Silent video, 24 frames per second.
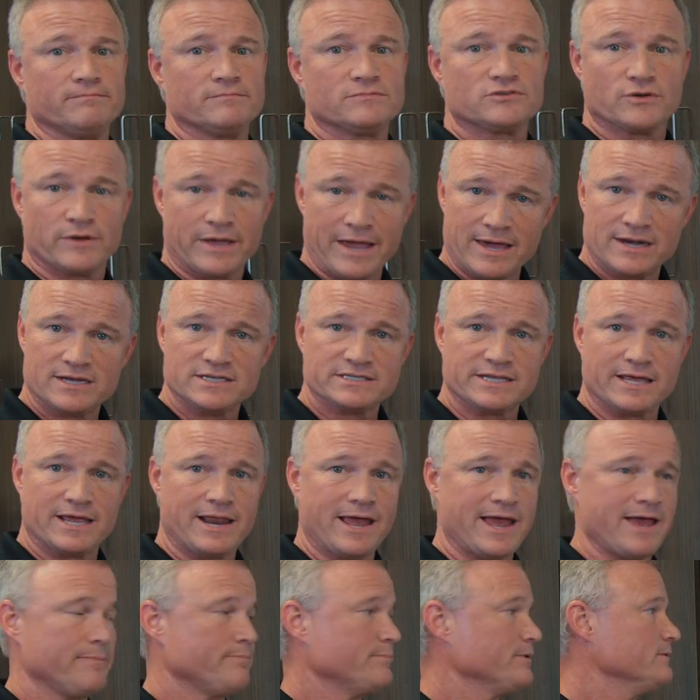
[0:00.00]
So how does that
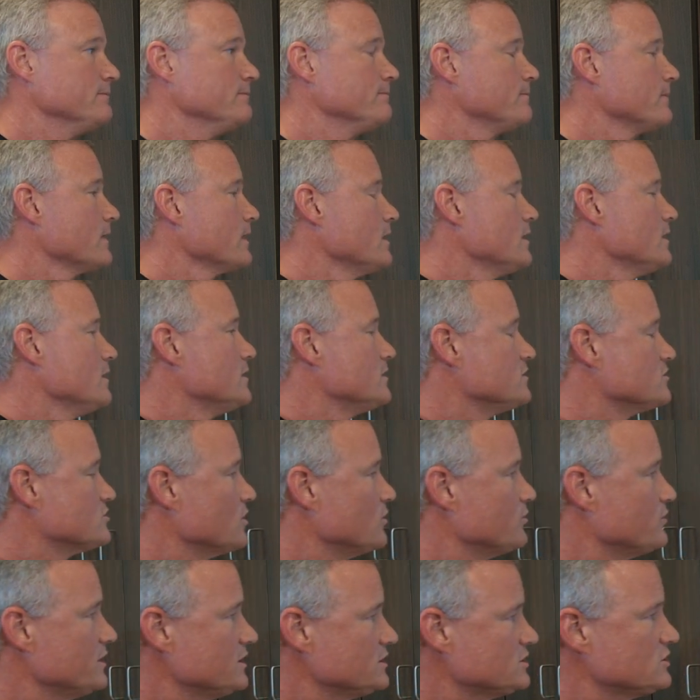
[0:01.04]
happen?
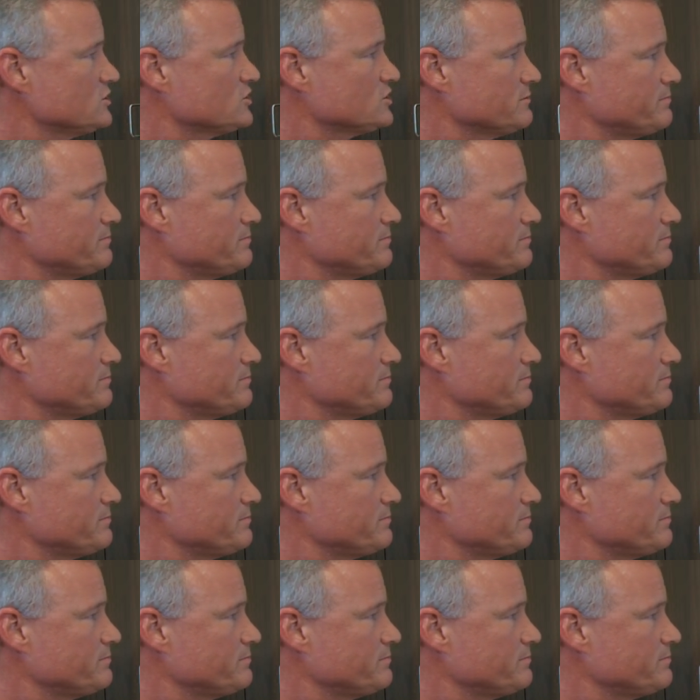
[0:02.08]
So this is